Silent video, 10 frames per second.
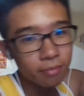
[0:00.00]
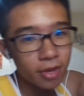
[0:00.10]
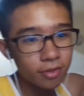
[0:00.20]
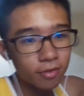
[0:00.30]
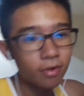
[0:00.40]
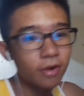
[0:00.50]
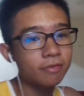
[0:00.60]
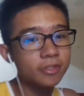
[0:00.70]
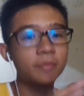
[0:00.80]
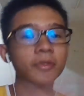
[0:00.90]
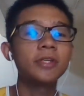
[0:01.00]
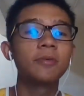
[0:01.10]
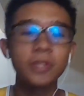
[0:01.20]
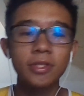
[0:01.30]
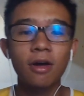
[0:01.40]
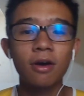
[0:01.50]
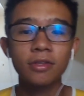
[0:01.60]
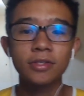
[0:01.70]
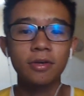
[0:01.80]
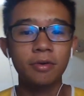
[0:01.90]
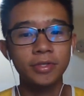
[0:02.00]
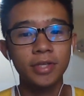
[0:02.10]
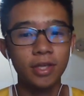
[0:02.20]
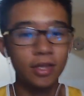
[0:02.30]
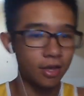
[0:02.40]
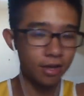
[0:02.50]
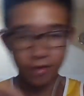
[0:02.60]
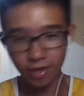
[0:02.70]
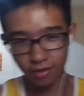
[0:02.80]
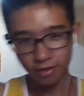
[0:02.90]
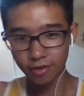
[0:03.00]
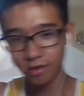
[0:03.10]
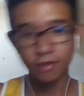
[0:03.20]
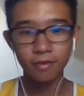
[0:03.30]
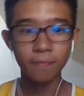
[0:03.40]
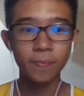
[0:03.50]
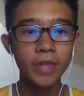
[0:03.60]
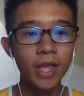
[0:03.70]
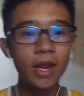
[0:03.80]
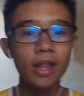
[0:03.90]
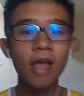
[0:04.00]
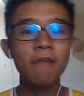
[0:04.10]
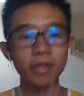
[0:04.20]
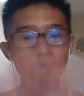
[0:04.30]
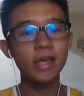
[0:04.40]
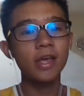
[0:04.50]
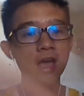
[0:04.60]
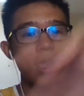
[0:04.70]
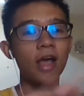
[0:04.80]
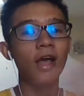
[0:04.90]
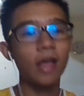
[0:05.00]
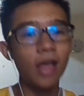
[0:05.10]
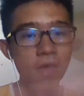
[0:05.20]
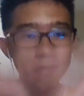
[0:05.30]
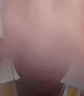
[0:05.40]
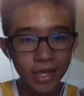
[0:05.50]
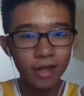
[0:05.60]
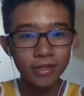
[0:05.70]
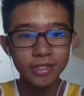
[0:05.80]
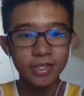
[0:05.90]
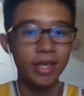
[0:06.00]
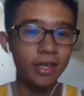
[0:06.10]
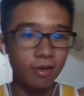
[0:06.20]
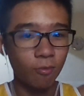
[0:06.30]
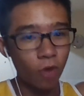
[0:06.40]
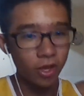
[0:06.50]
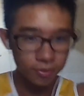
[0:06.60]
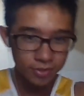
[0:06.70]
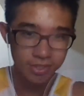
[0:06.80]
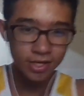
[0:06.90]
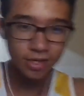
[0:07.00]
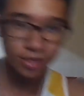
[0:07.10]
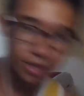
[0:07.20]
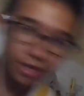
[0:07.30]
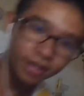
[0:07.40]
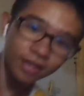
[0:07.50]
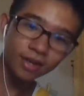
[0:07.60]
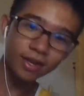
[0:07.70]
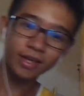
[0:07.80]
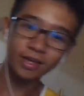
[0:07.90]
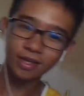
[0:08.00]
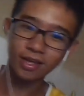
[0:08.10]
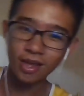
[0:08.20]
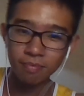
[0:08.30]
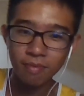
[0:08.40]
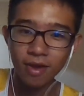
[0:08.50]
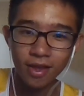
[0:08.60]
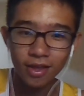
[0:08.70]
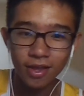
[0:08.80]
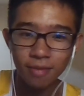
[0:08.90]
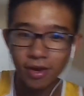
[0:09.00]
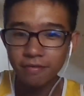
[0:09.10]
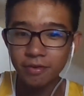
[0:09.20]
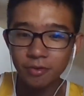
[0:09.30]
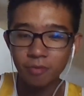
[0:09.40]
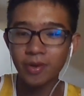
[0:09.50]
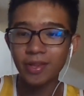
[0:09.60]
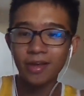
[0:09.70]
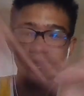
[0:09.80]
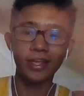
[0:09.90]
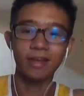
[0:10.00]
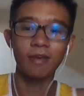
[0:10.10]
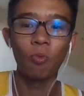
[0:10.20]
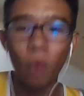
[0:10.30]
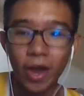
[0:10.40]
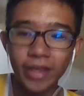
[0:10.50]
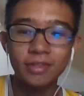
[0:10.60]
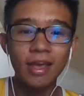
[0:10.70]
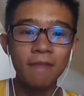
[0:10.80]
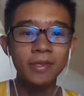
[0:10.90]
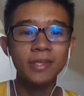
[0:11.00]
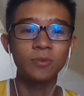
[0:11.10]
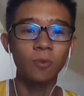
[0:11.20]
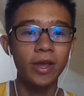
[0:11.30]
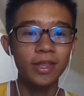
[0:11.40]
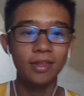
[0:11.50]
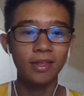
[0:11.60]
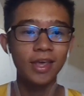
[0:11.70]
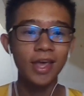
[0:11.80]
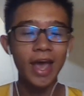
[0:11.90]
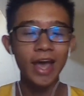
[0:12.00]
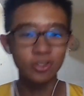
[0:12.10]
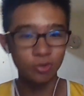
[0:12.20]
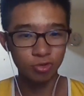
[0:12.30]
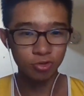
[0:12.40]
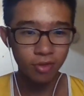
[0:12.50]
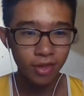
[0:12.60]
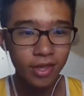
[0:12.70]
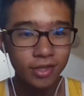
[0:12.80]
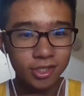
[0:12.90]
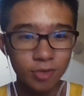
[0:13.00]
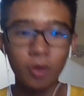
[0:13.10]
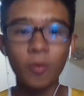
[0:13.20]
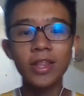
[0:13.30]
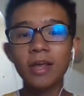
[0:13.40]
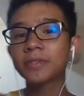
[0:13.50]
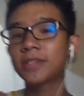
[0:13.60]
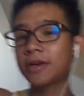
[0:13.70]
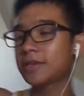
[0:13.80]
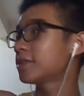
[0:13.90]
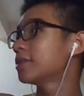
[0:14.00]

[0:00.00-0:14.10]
main door. For some reason it wasn't locked, so I was like, yeah, okay. And then everything else, like what you see like in my living room right now, is like white. Everything is white as usual. So we went upstairs,